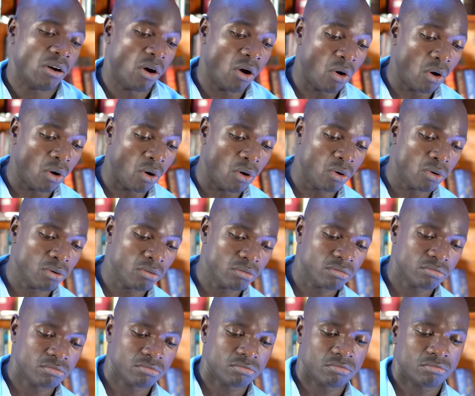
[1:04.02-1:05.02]
or
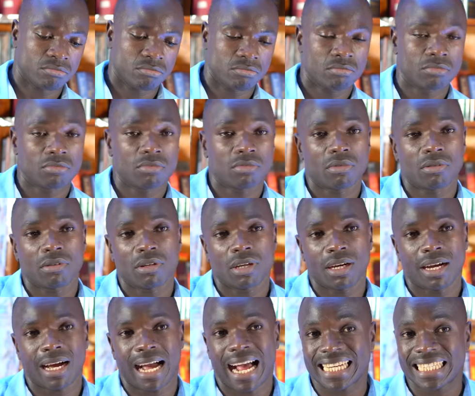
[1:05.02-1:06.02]

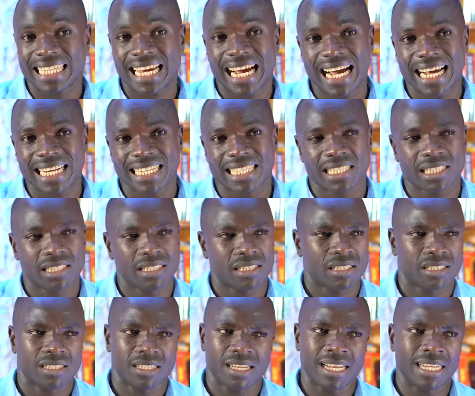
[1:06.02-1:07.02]
at heart
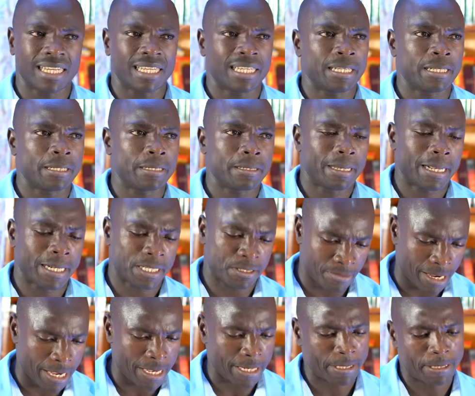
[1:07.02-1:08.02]
and at
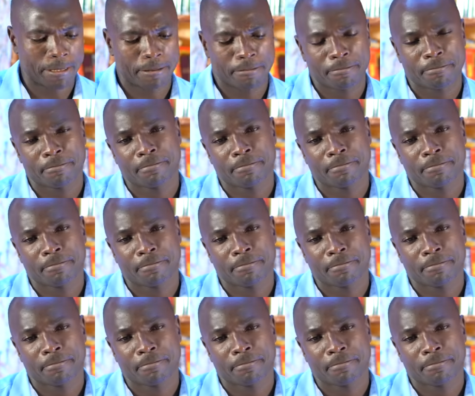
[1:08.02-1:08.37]
mind.